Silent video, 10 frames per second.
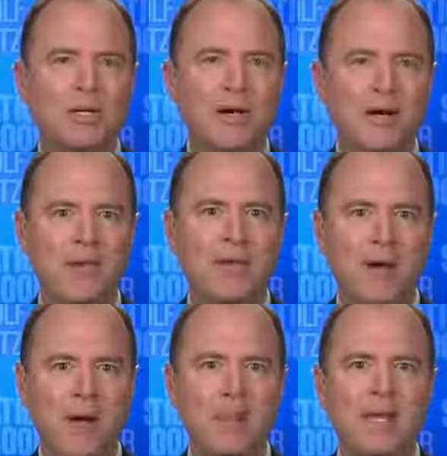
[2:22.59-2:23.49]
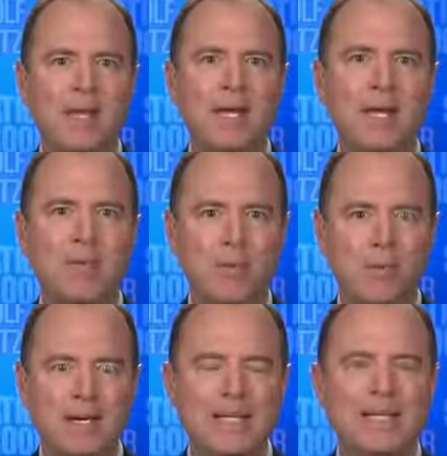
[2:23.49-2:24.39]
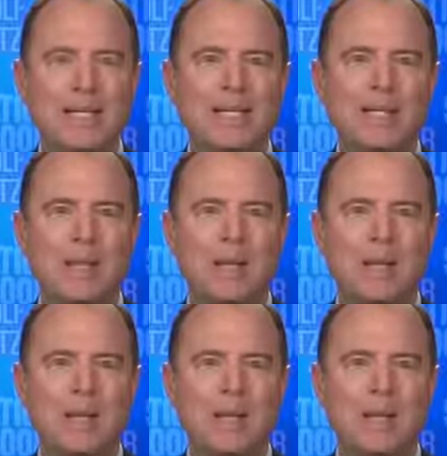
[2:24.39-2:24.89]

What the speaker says: of a nominee embracing